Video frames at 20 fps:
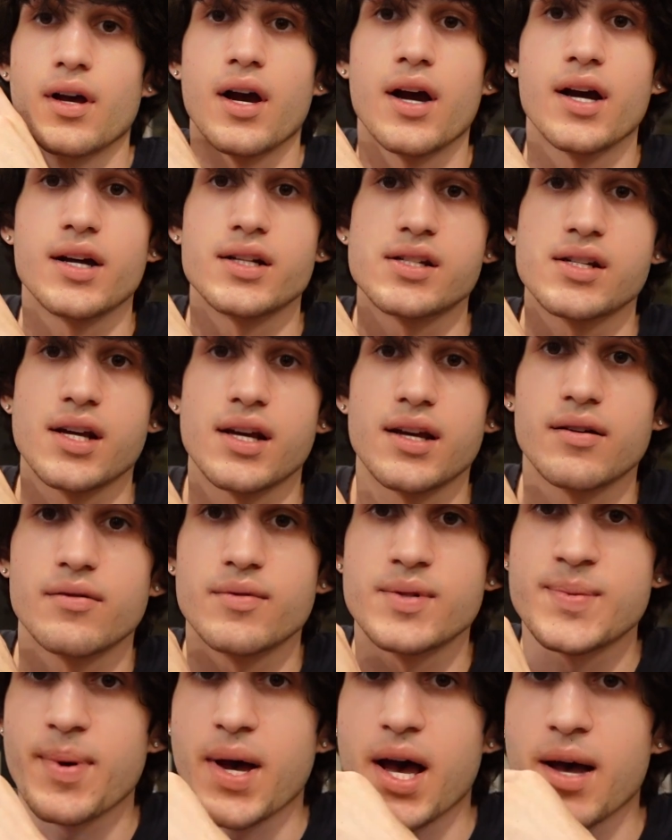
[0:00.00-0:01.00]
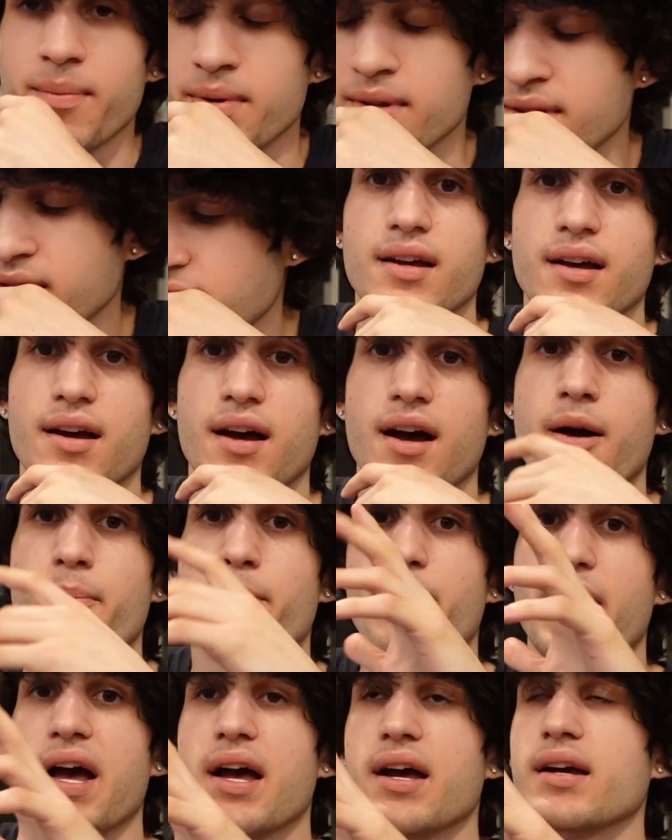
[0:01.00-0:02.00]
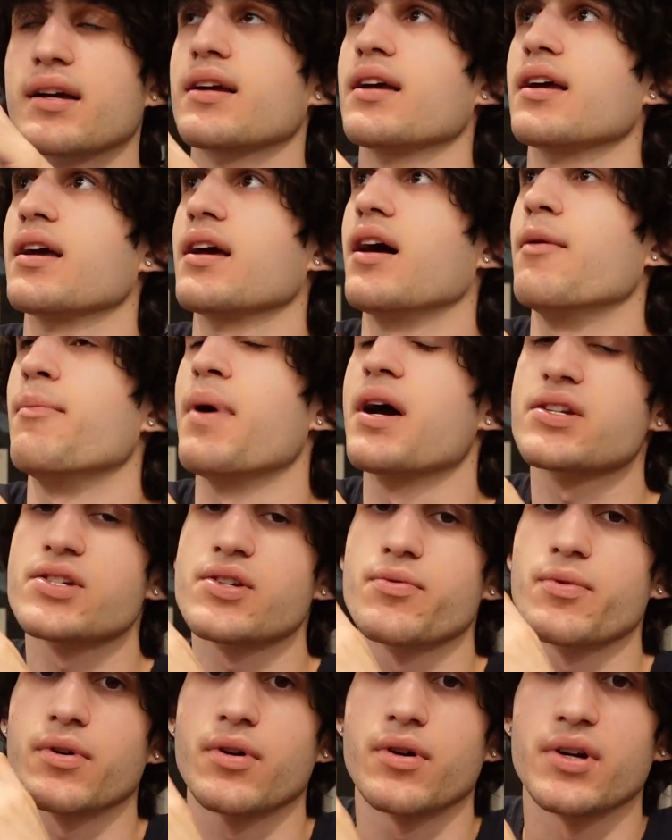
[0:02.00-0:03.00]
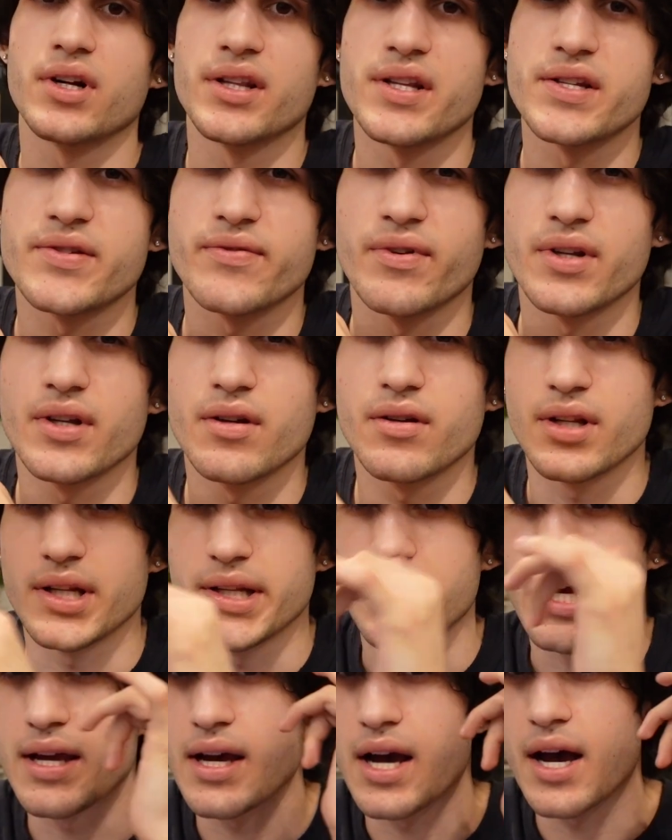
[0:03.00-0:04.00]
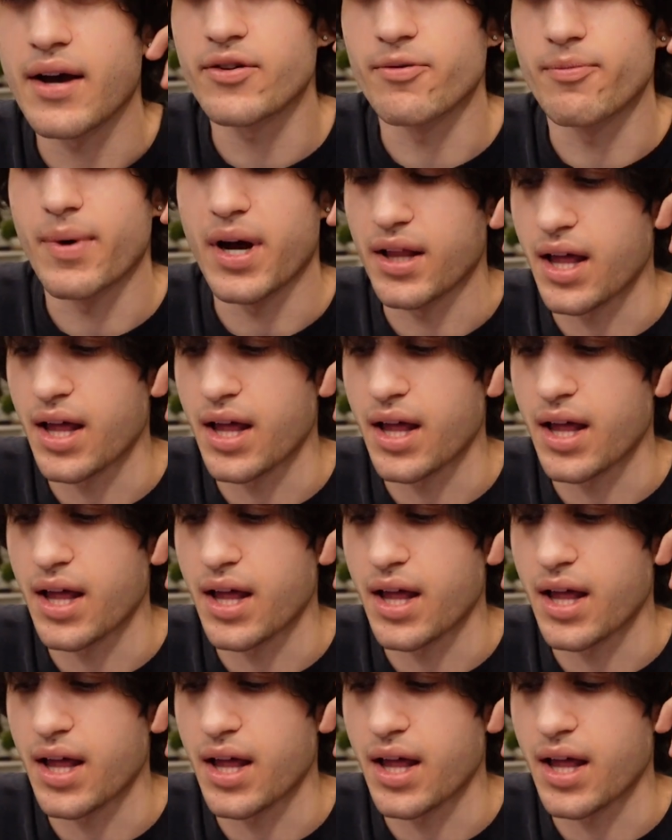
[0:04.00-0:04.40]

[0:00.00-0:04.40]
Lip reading: Alright chat, what's poppin'? I'm back. I'm actually recording this video the day after my